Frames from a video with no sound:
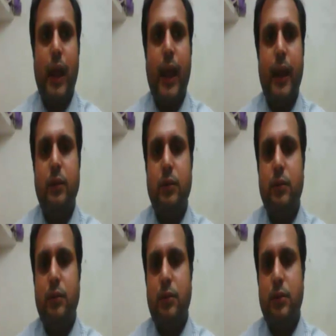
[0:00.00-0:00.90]
and
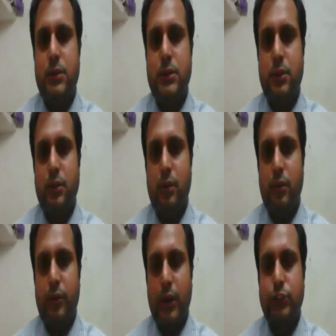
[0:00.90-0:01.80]

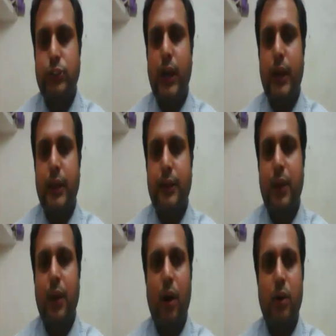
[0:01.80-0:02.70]
Russia
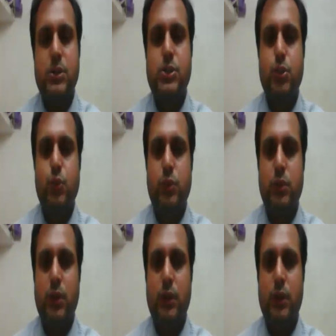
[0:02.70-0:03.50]
even understood